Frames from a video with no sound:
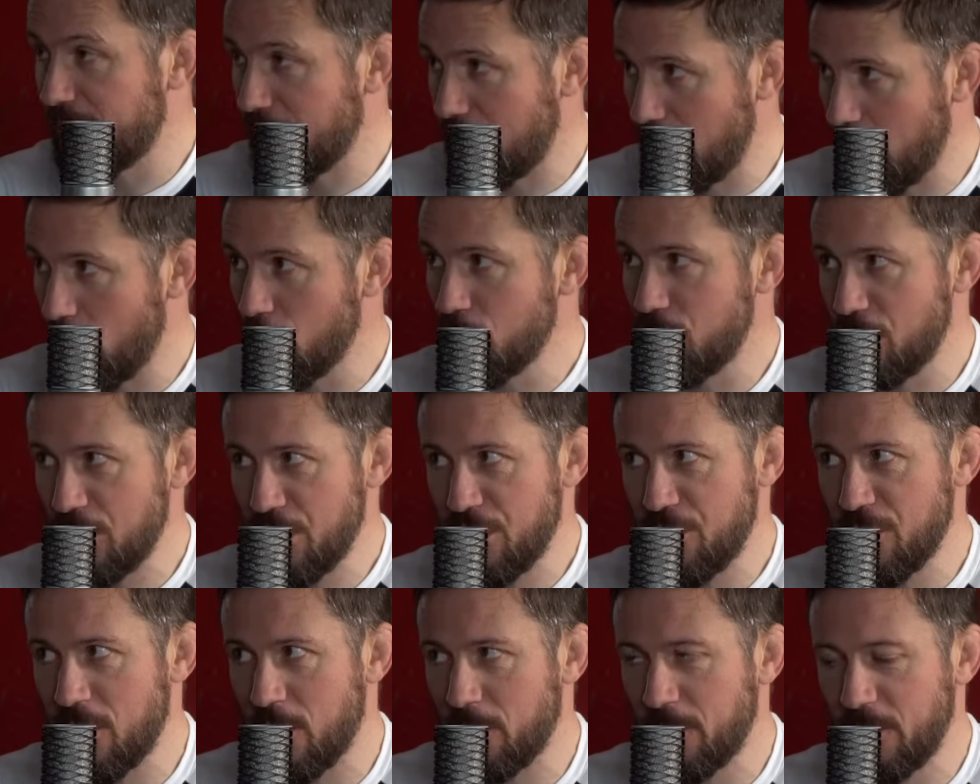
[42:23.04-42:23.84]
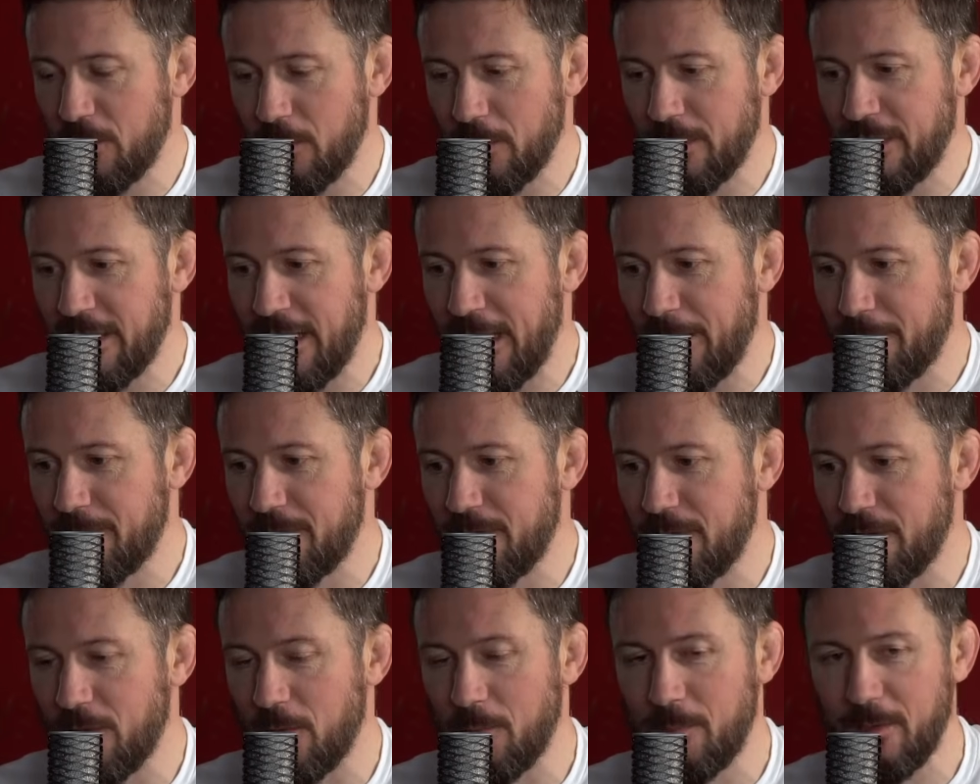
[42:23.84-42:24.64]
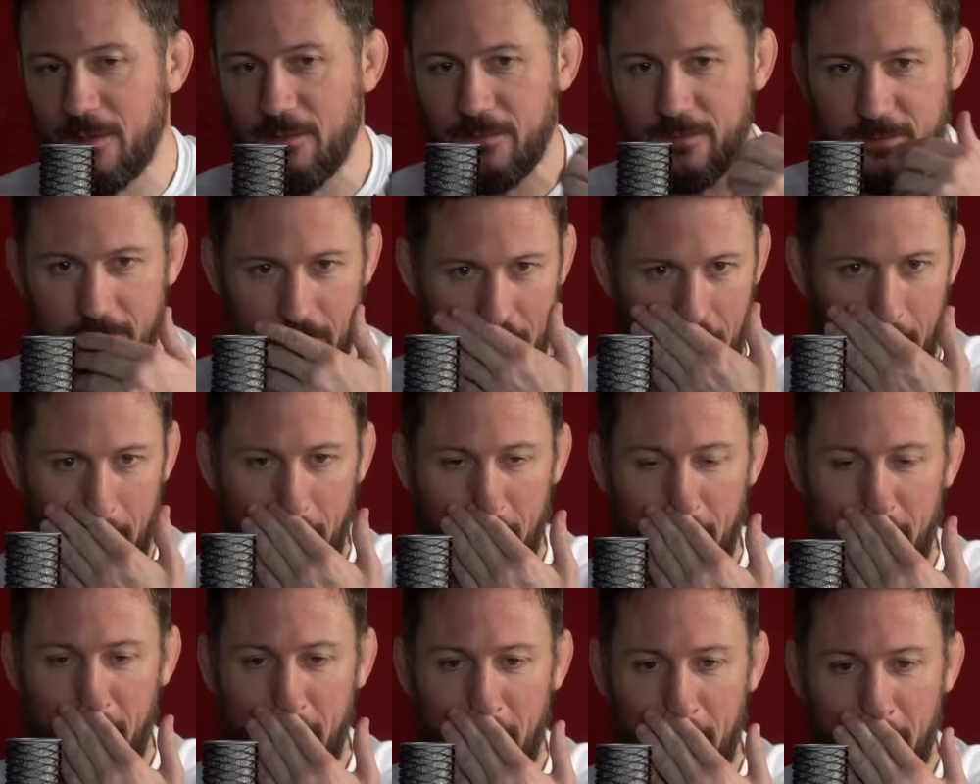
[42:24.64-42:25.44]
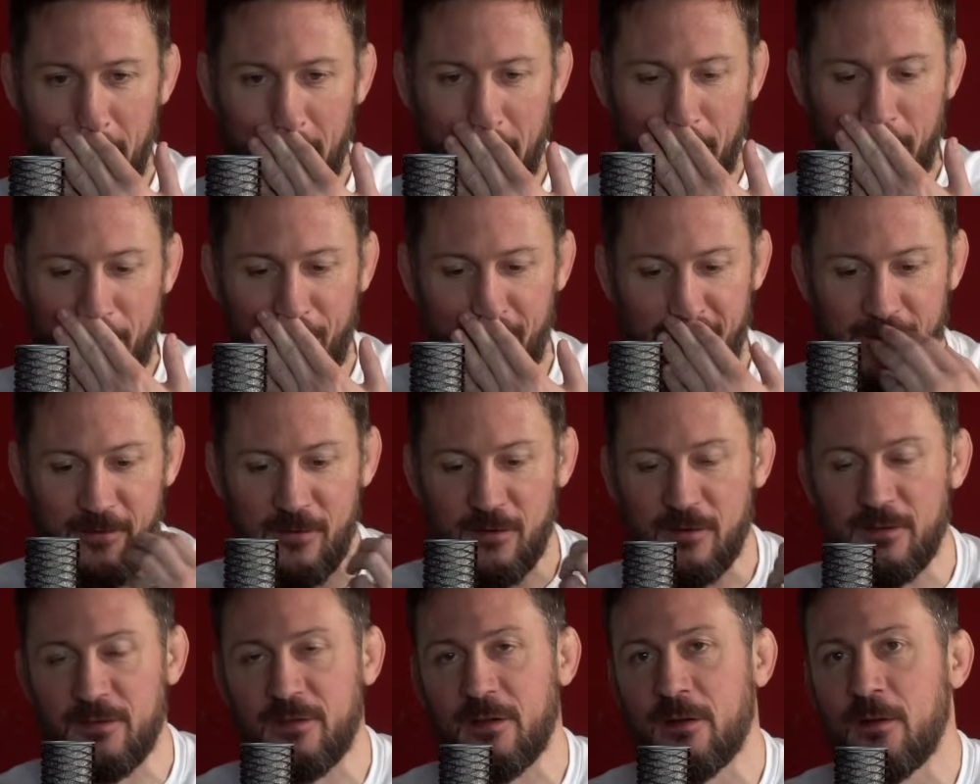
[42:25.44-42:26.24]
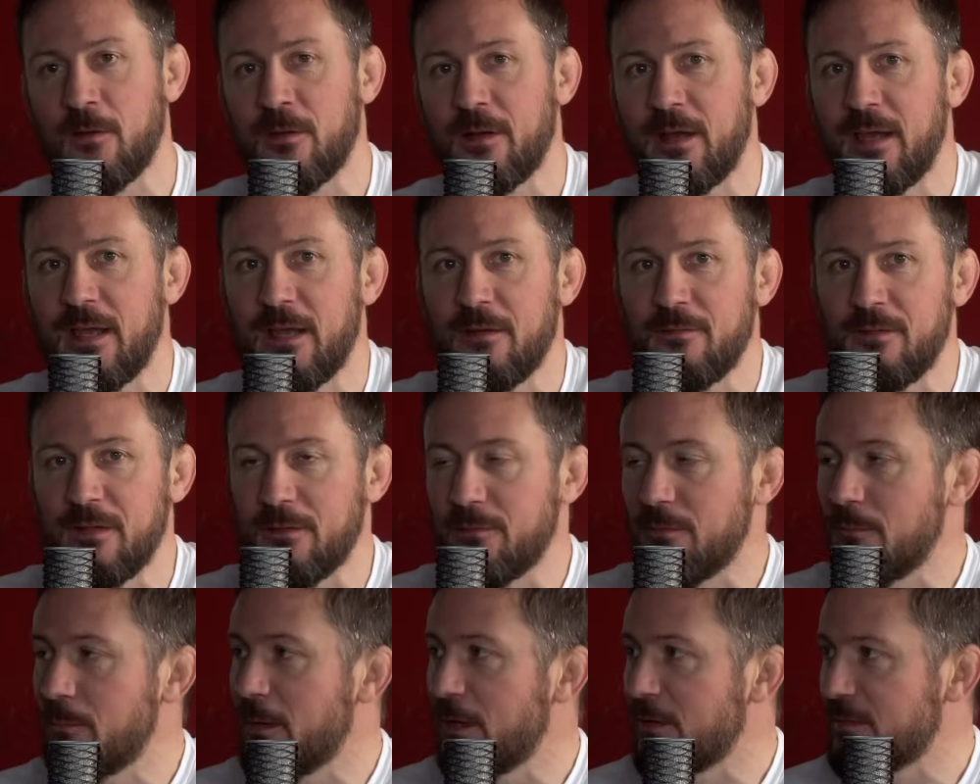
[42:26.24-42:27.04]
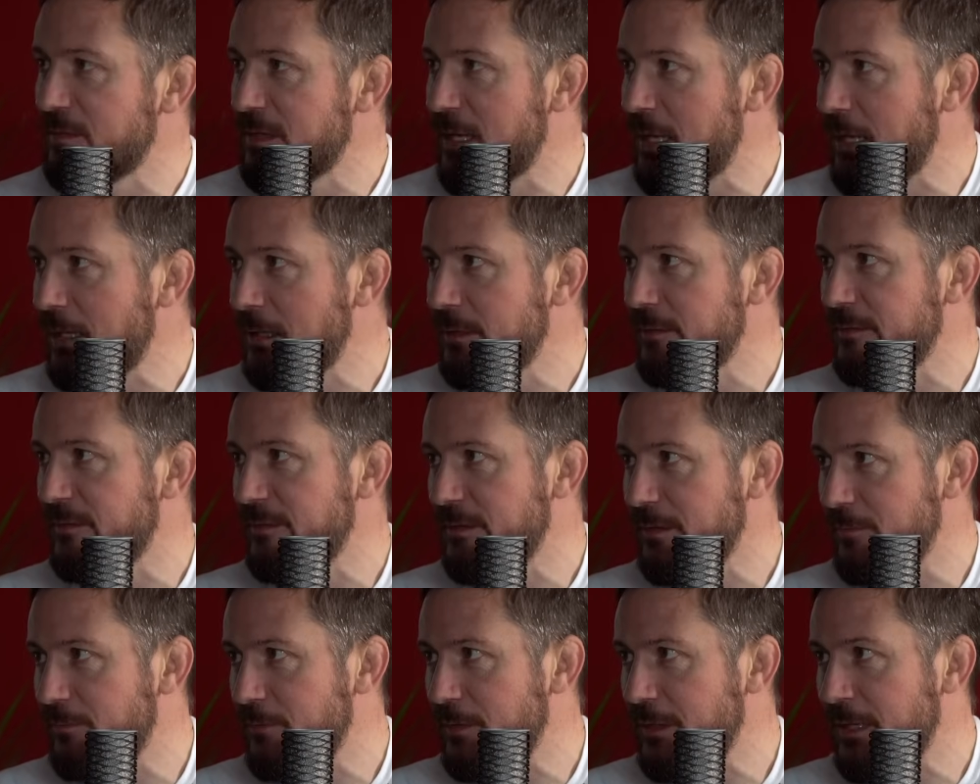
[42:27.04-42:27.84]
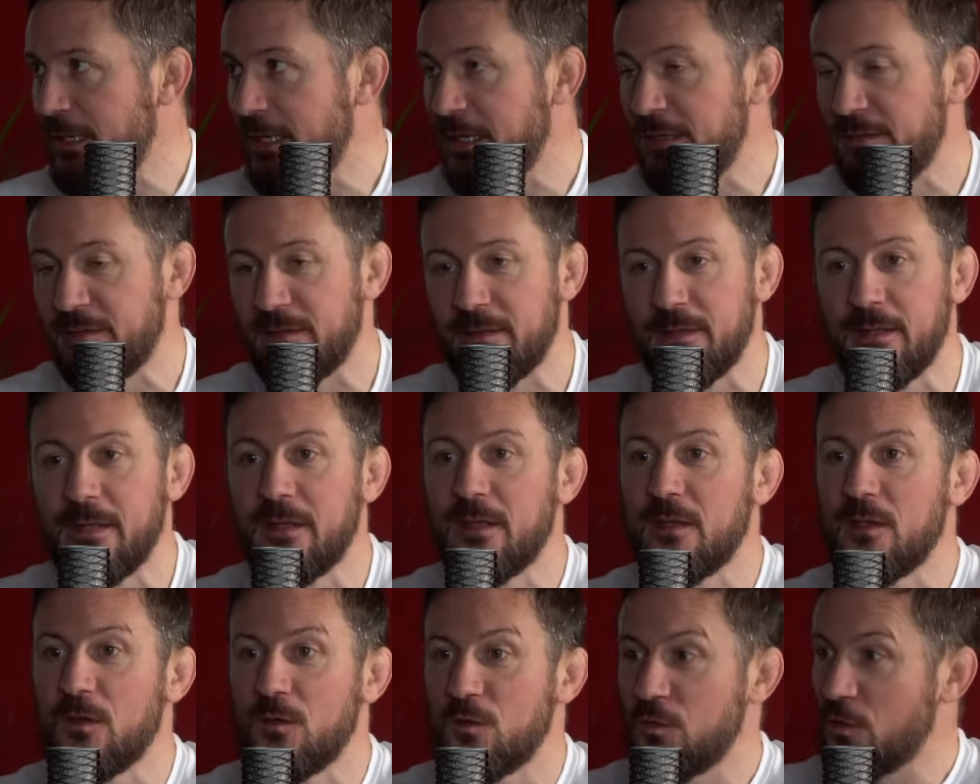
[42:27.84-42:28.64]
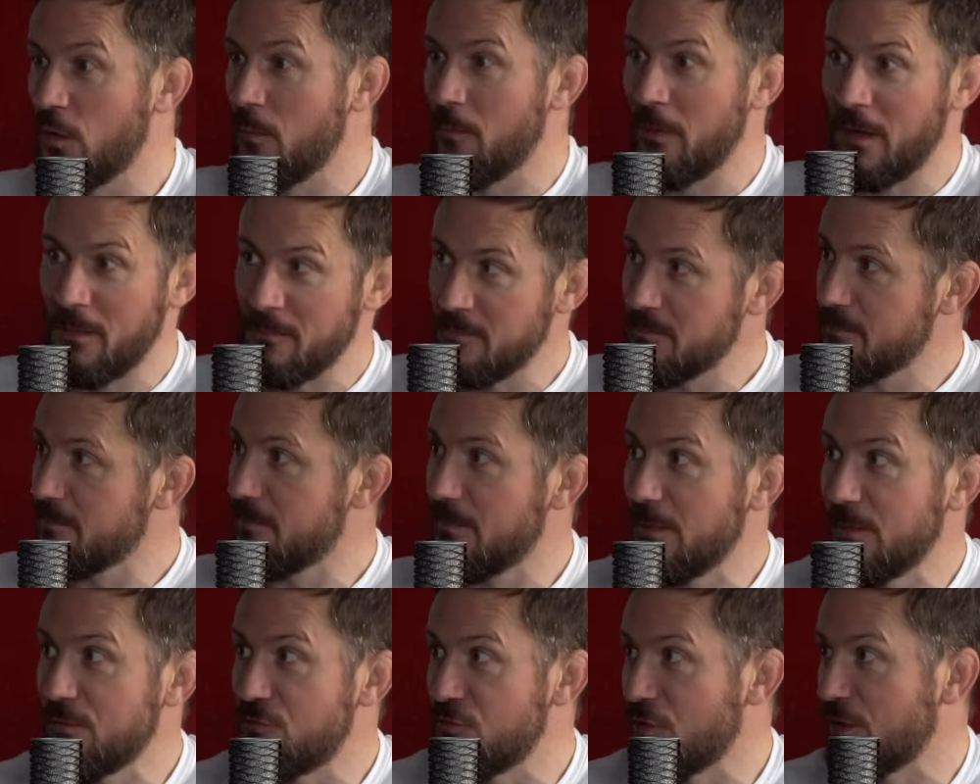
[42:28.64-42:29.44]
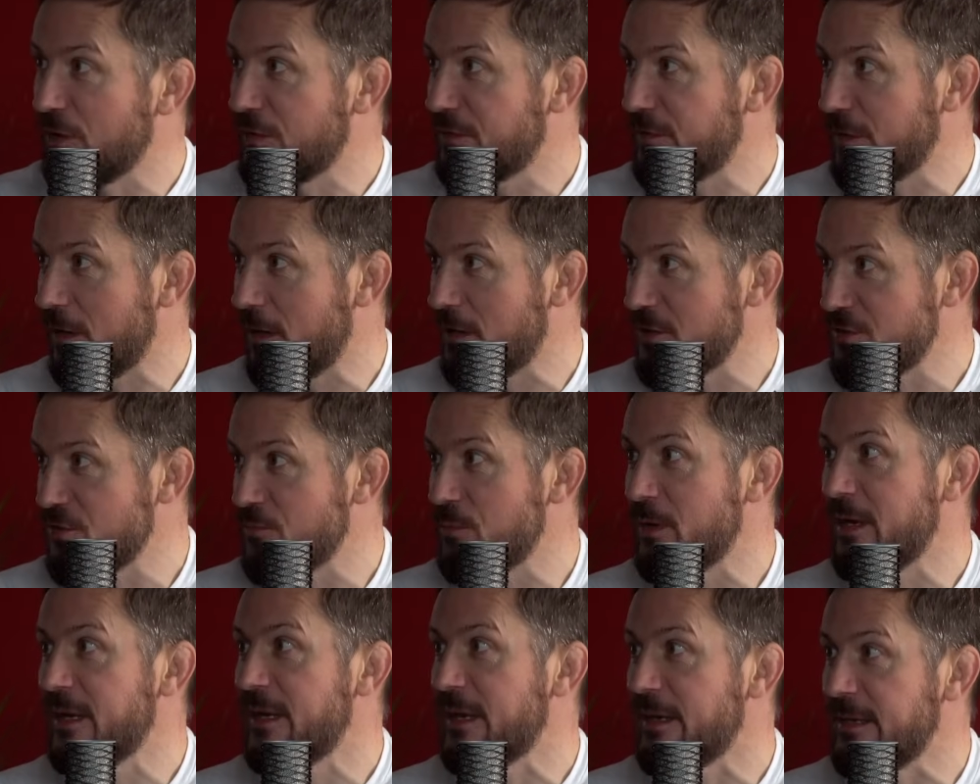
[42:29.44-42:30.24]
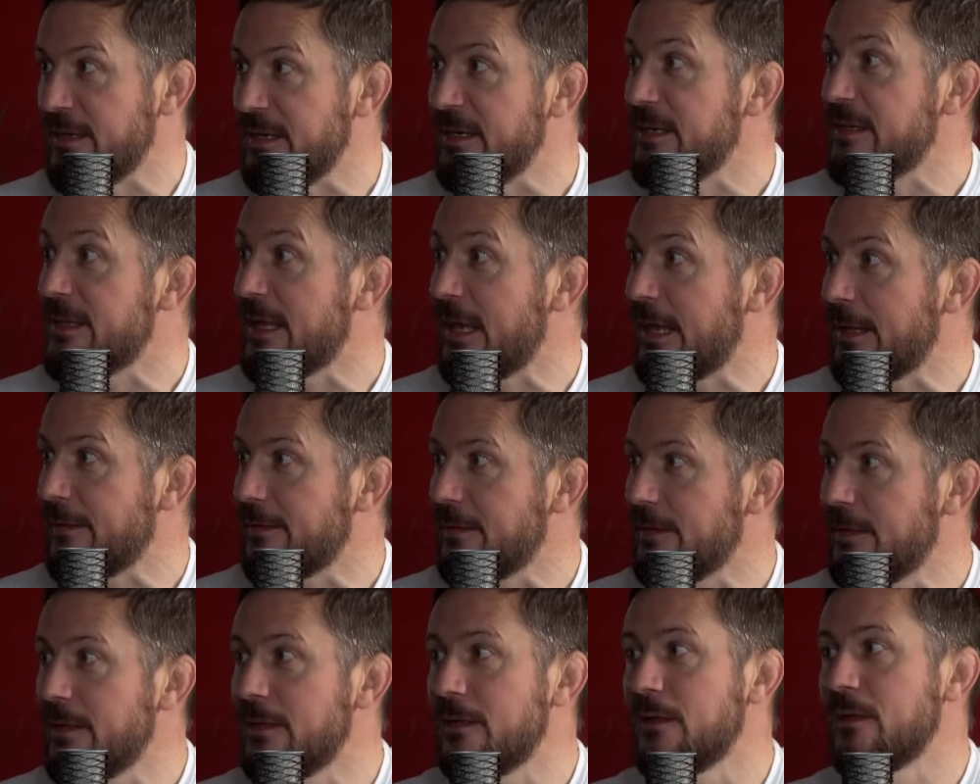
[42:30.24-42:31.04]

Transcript: it's the coach's job to adapt, you know, because the fighters are going to have different personalities and different needs, and some I'm a drill sergeant with and need that.